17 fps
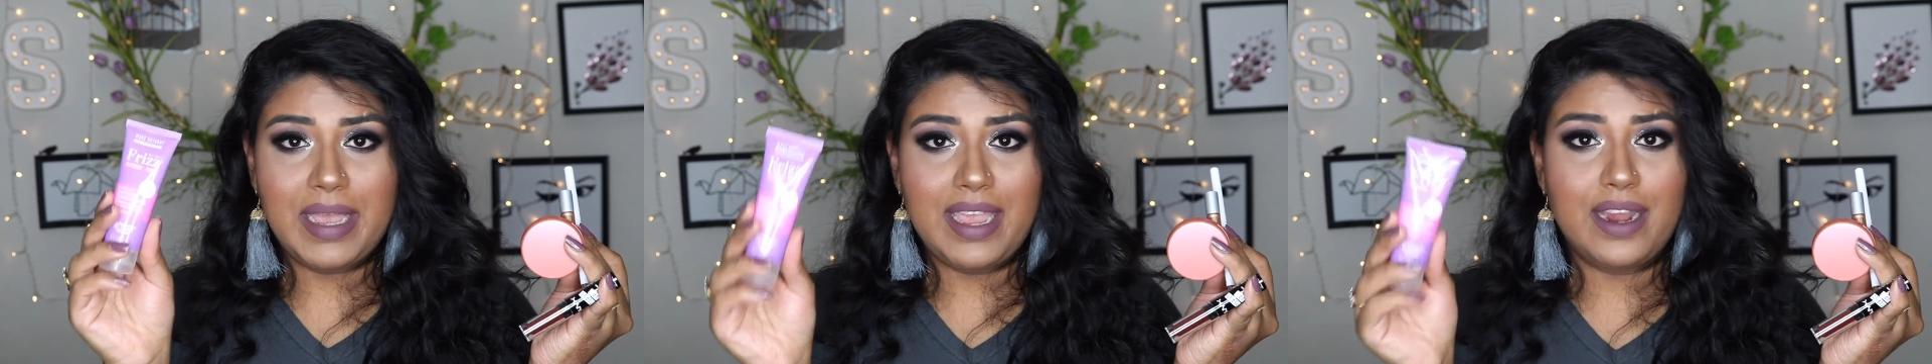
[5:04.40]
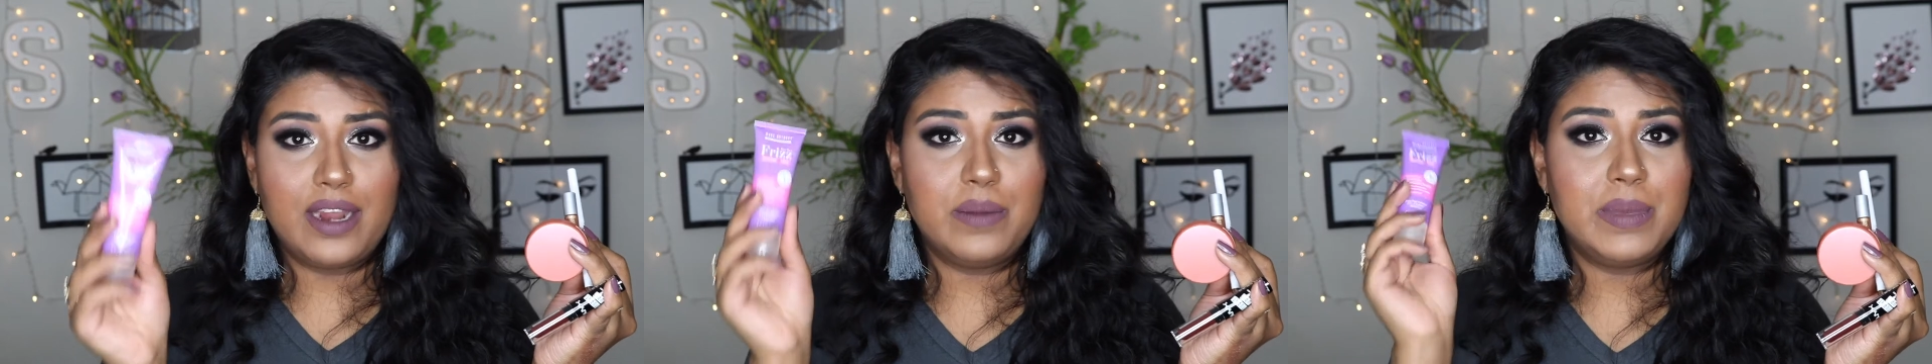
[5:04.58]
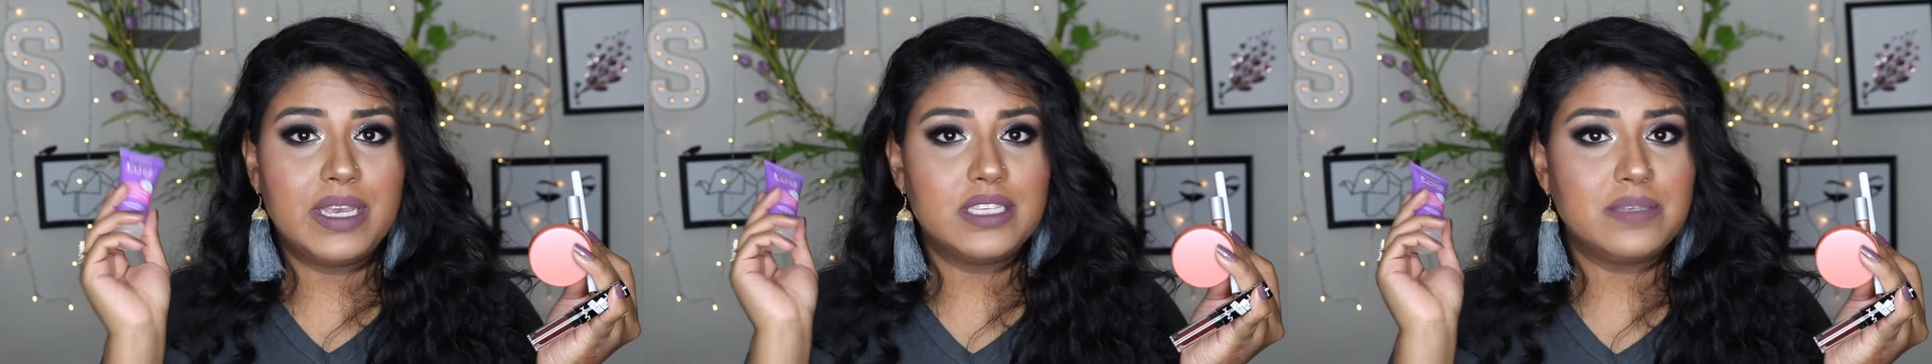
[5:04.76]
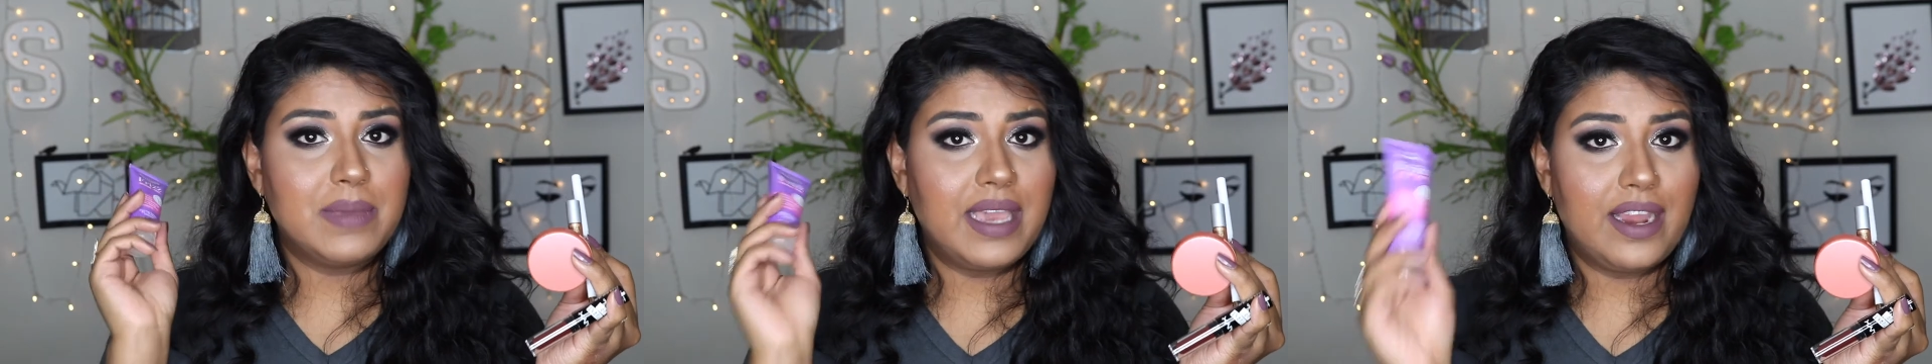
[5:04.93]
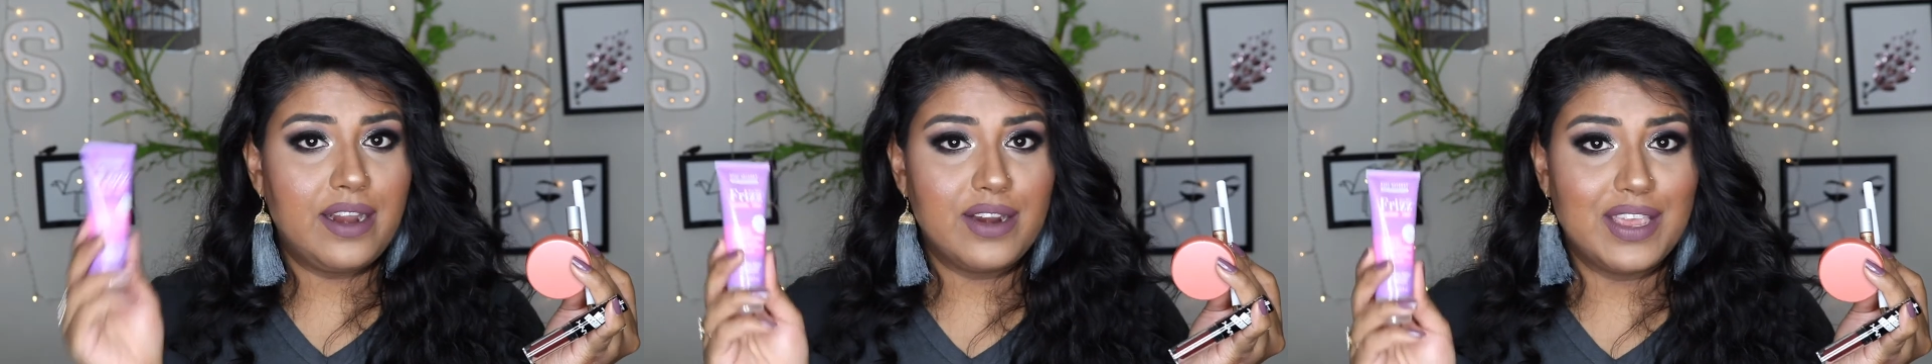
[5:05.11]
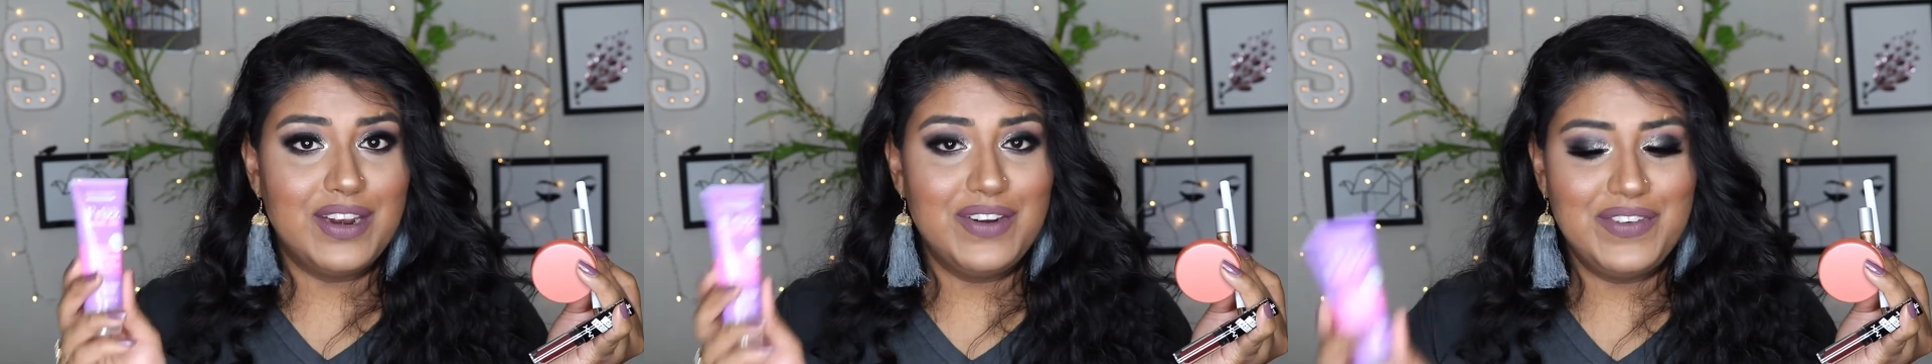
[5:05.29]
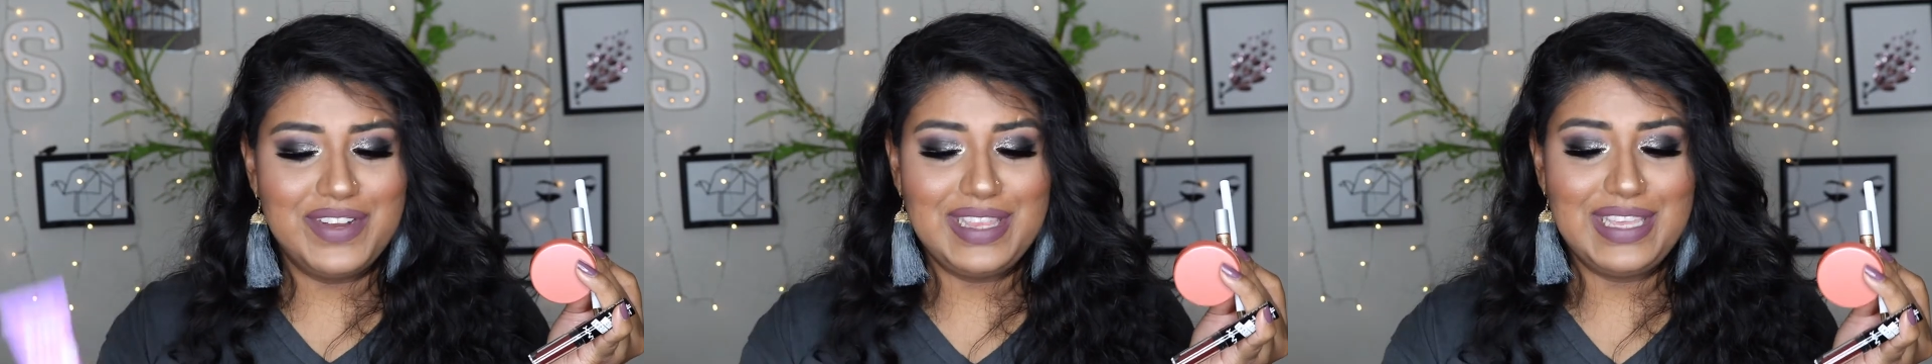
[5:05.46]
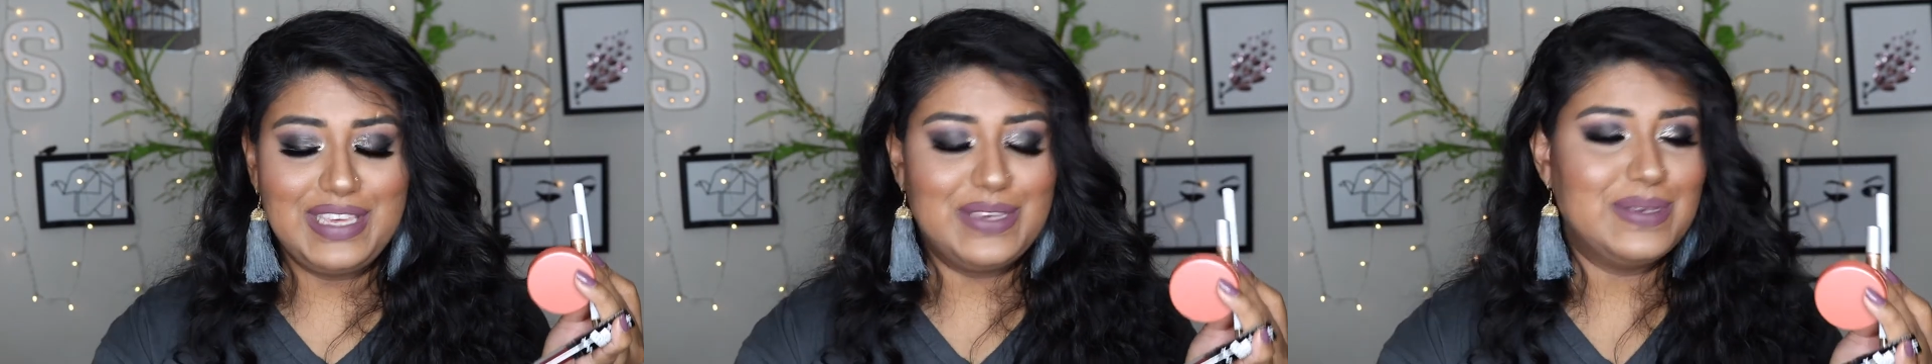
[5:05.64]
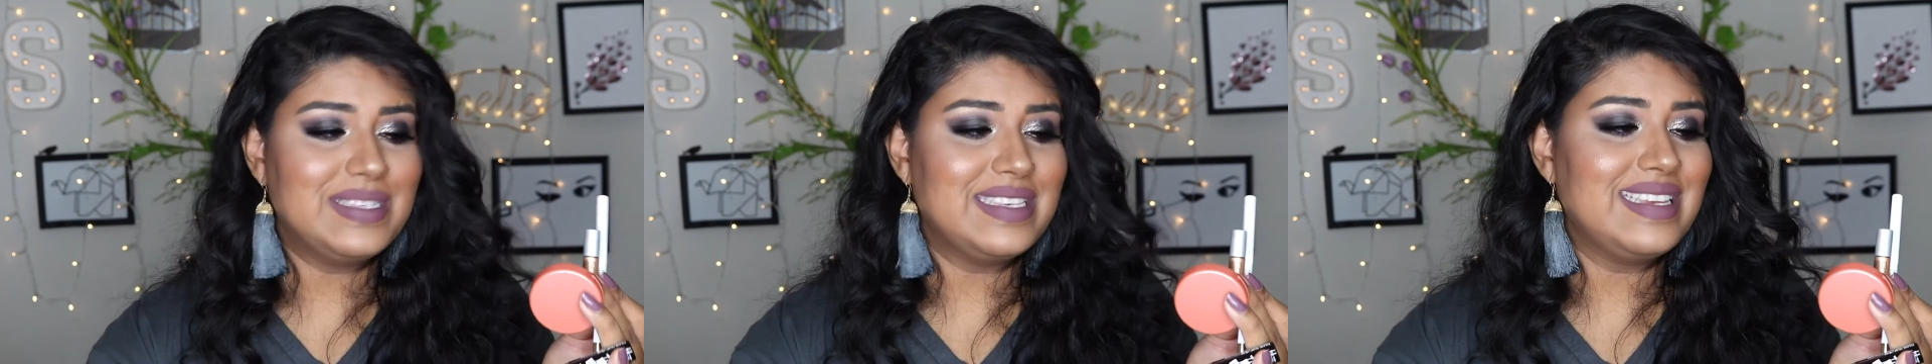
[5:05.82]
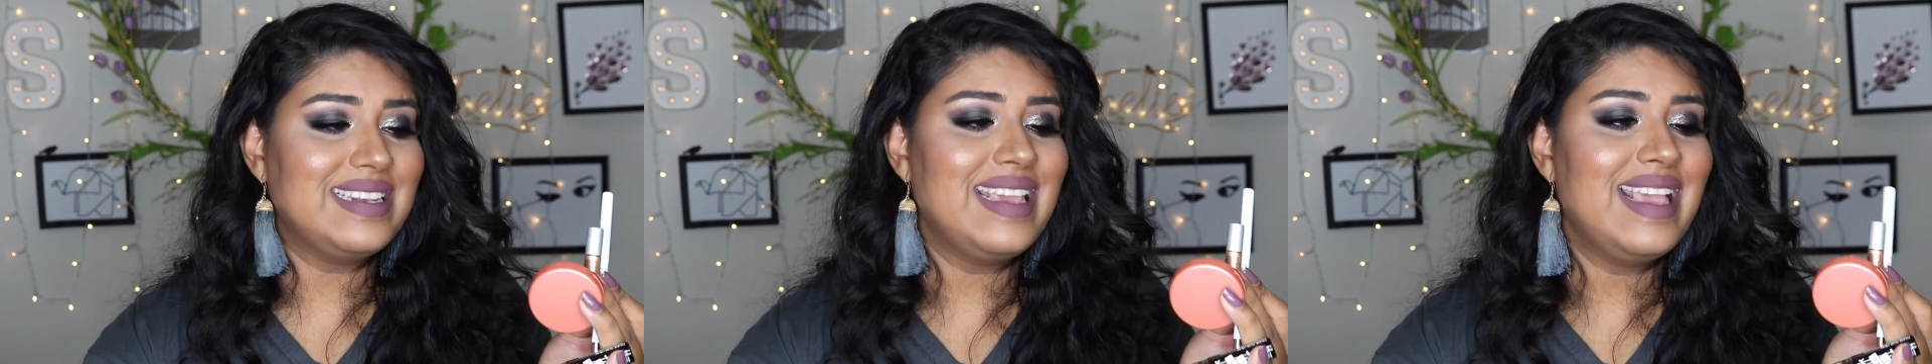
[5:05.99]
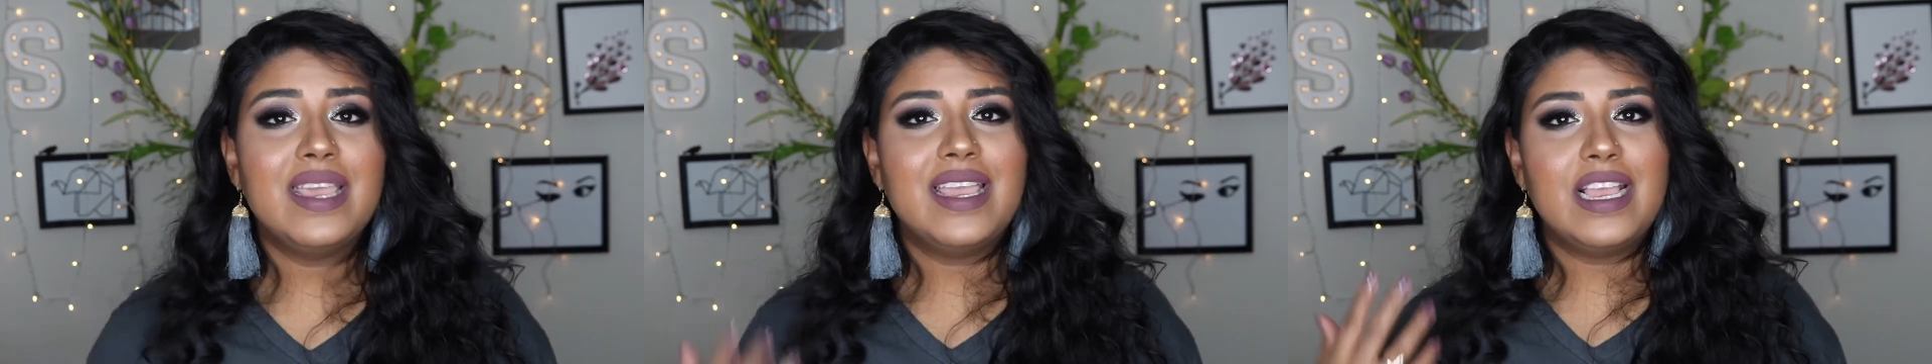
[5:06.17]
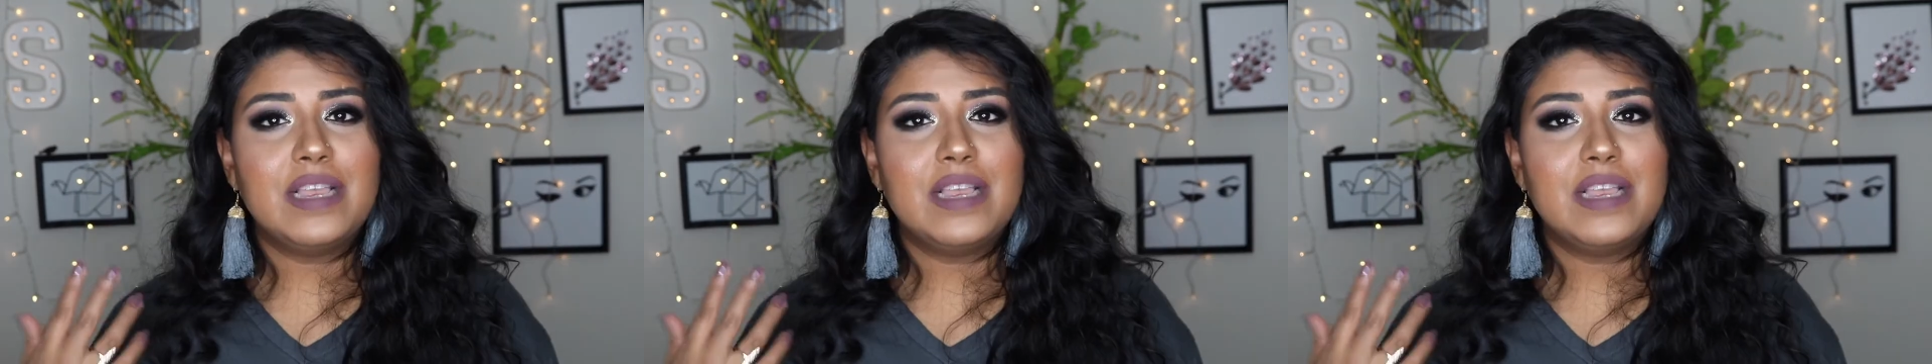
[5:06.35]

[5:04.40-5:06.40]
my hair because my hair can really use it.